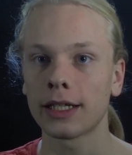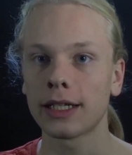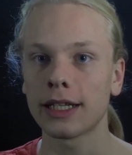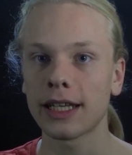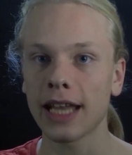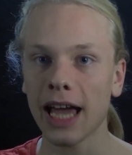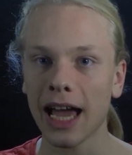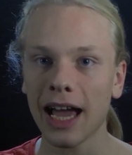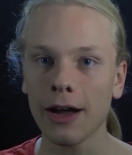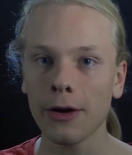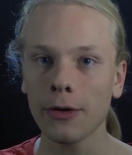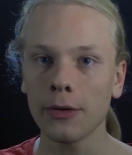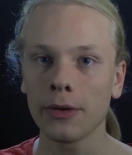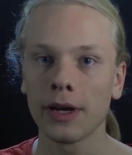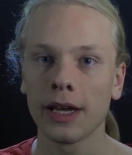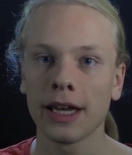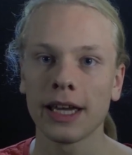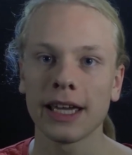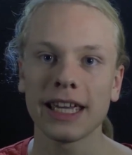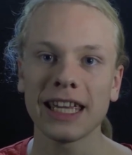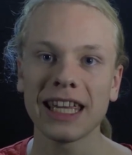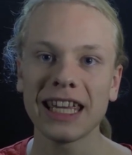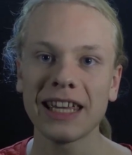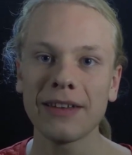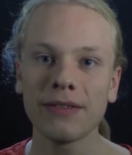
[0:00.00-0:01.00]
Now,
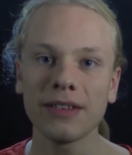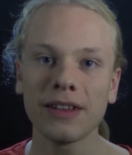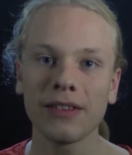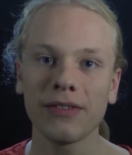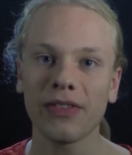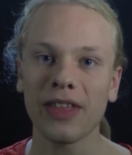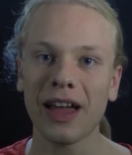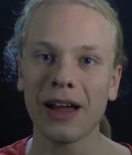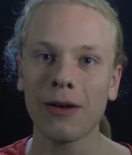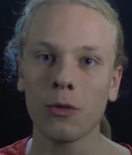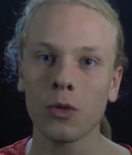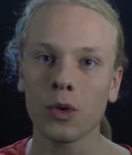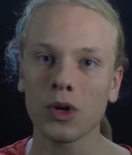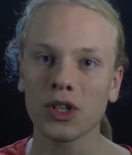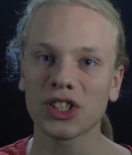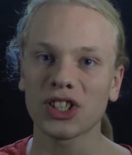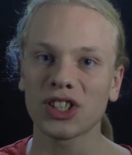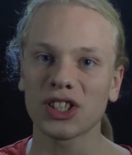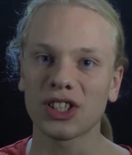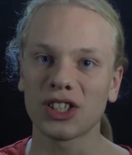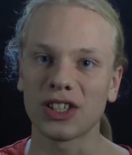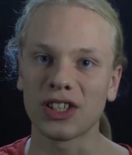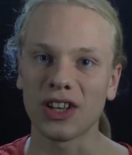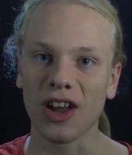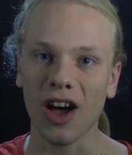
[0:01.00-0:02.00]
even if that was
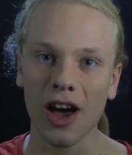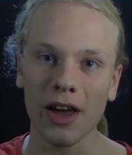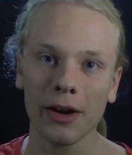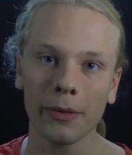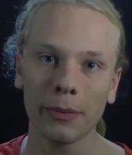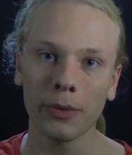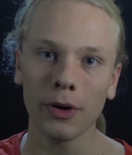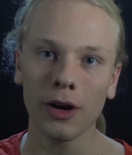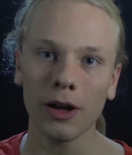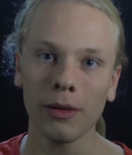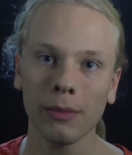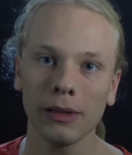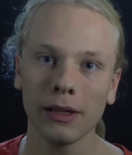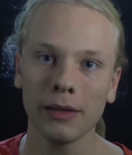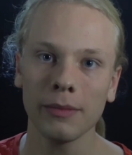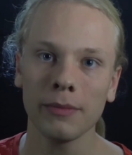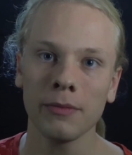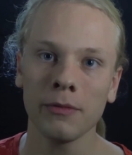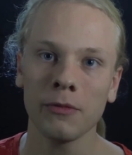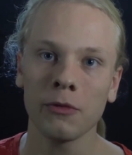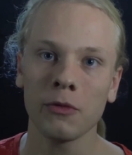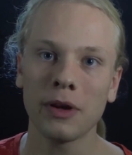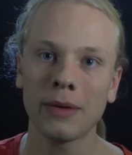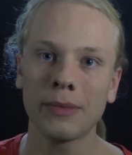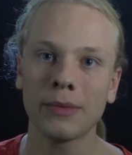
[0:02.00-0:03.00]
not a
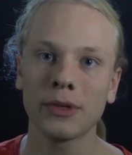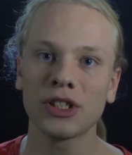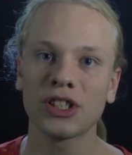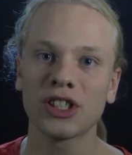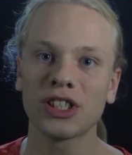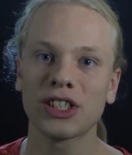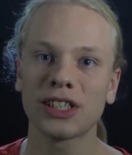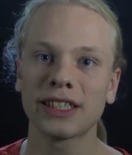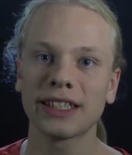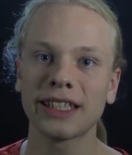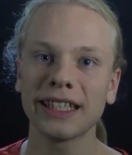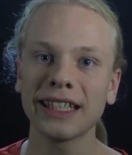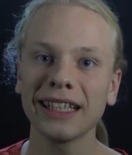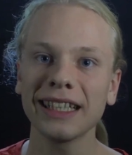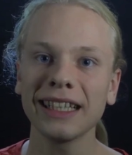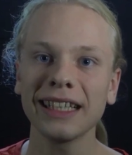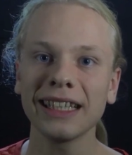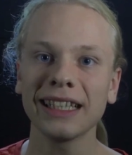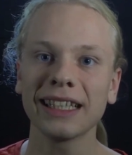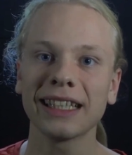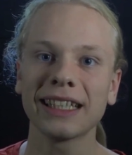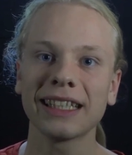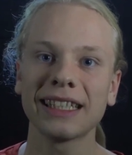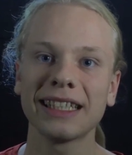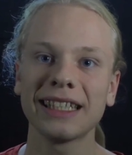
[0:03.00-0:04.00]
problem, we would
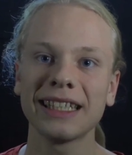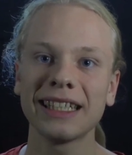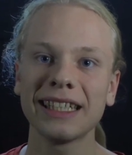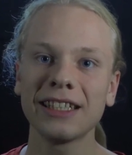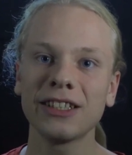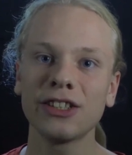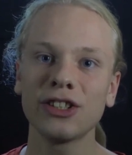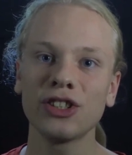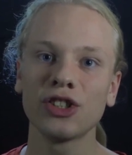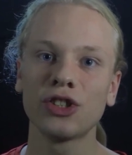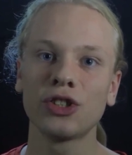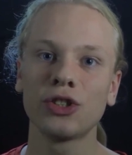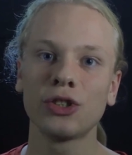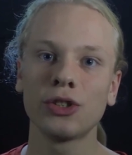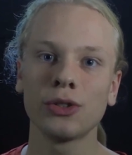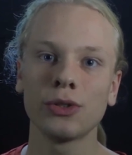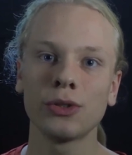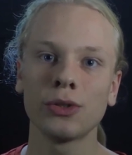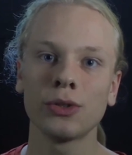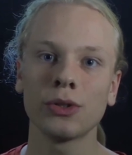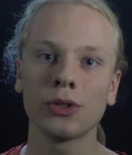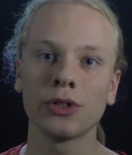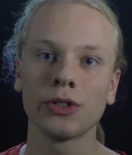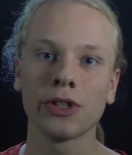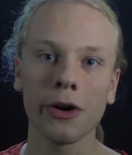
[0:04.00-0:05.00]
still need
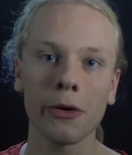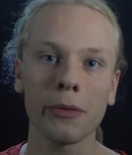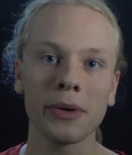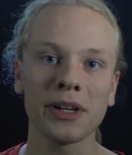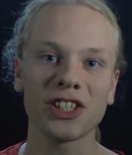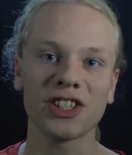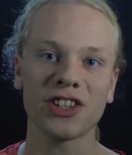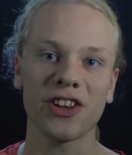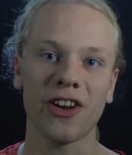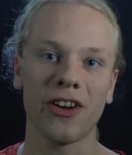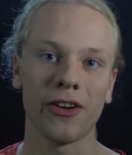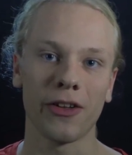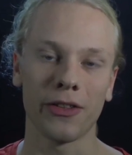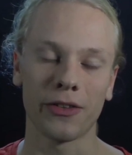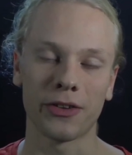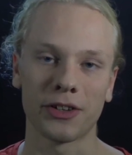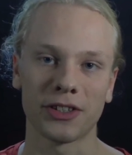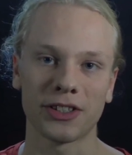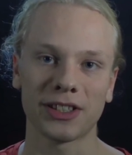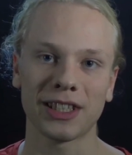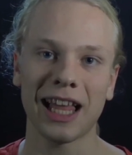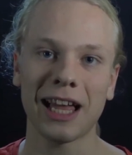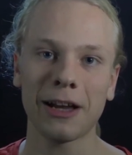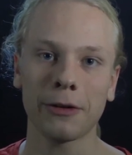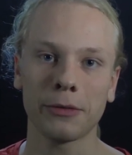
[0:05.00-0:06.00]
to know each
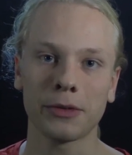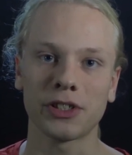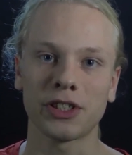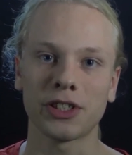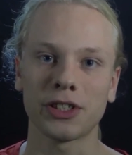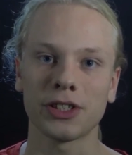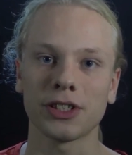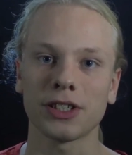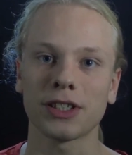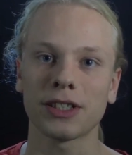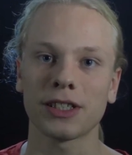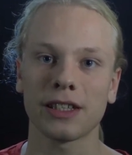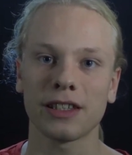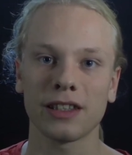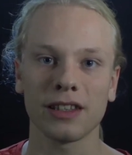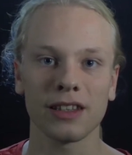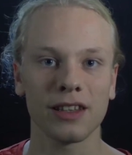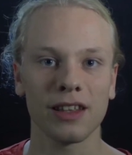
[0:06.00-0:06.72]
other's languages.